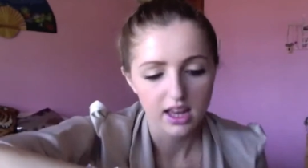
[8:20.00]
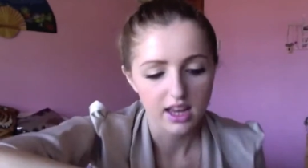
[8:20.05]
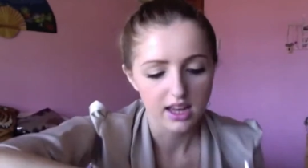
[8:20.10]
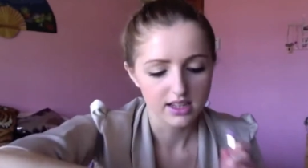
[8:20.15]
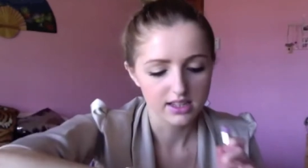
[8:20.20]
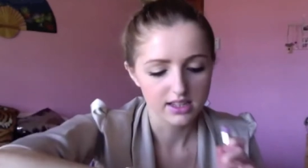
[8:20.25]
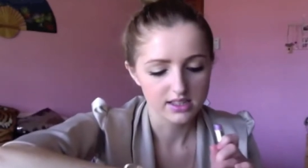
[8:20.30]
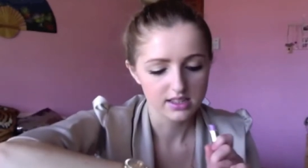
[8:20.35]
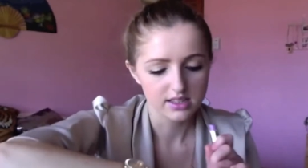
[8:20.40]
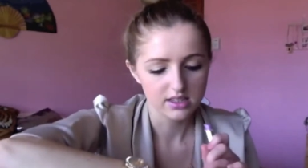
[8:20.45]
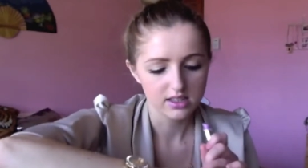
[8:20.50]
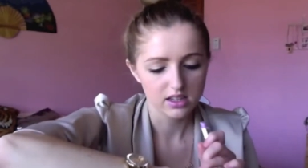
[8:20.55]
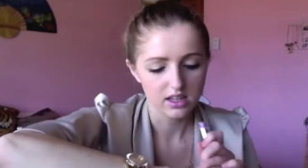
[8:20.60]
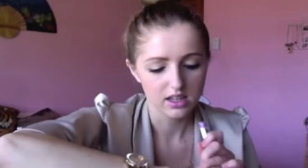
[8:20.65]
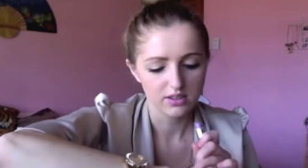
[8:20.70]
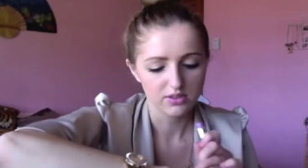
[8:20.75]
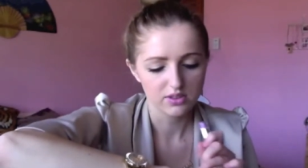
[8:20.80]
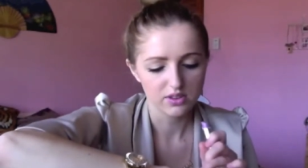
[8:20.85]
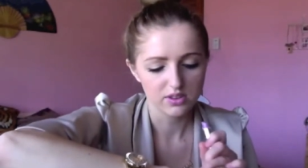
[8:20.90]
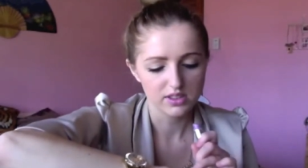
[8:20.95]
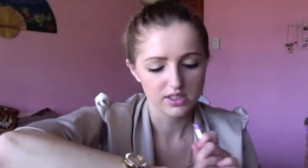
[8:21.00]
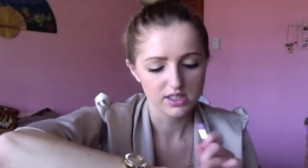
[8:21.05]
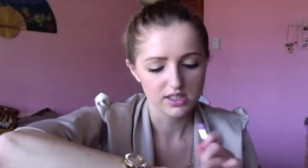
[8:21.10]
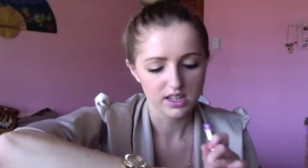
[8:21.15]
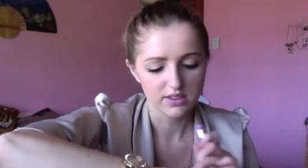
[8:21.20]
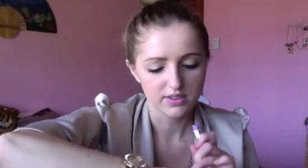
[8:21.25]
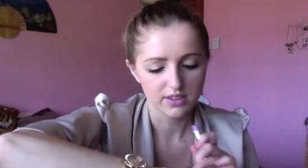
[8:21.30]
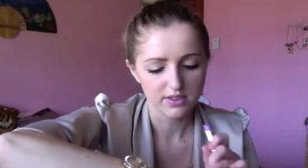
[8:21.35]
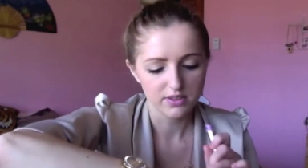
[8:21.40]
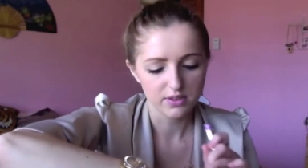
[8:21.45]
And I've got
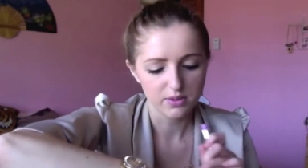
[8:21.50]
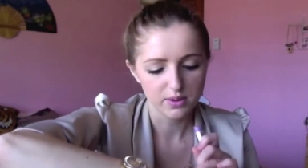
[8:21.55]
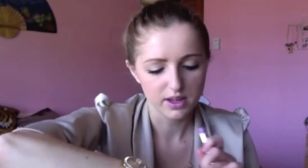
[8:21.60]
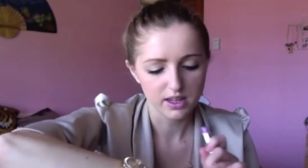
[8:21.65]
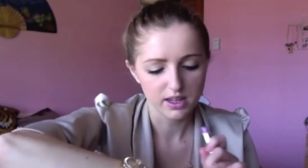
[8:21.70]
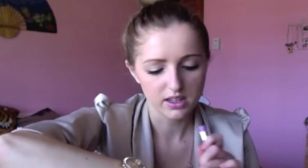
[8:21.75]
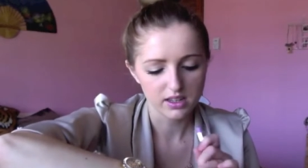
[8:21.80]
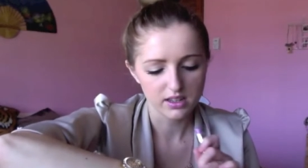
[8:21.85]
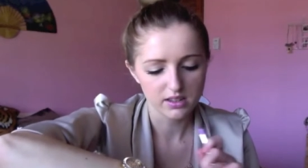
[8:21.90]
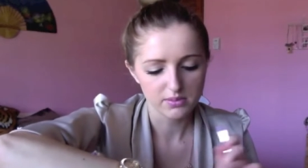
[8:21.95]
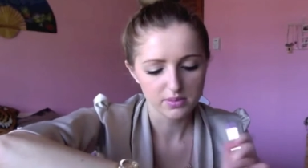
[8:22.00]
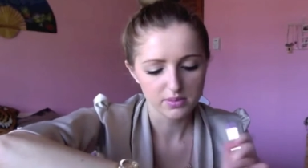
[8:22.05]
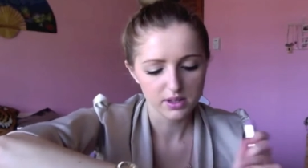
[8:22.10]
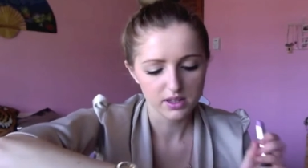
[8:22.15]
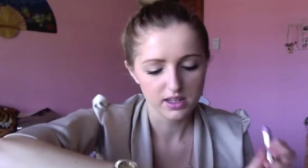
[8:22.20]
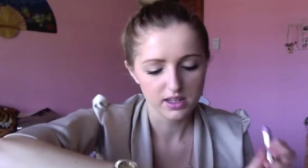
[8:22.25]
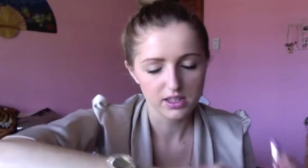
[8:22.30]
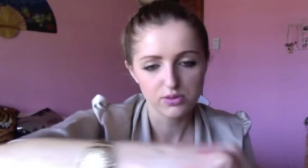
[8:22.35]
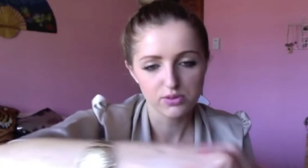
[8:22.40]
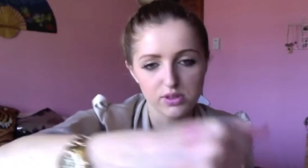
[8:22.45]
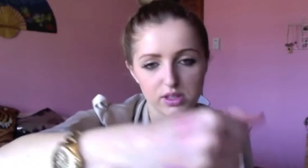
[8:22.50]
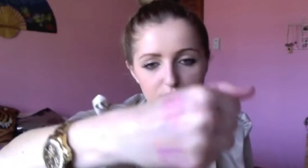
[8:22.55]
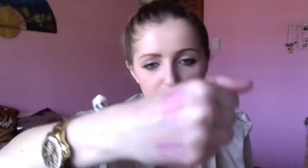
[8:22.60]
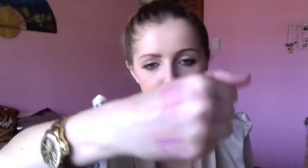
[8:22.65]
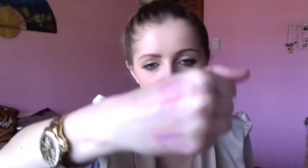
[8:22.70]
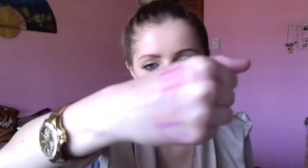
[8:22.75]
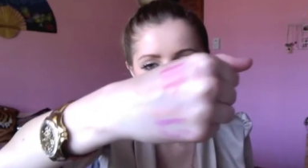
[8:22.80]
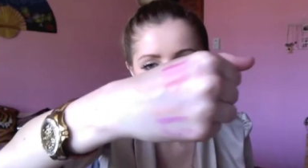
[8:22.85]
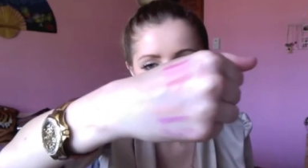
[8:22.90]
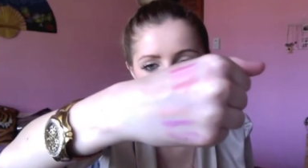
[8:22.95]
stuff everywhere in it. But it's really,
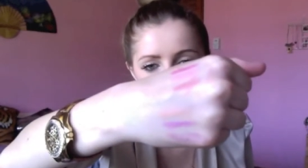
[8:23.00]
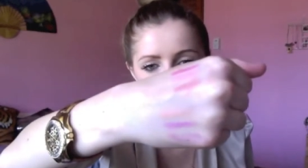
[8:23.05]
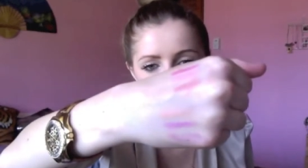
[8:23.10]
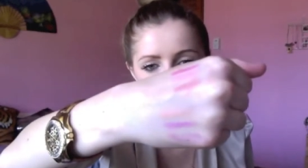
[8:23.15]
really pretty.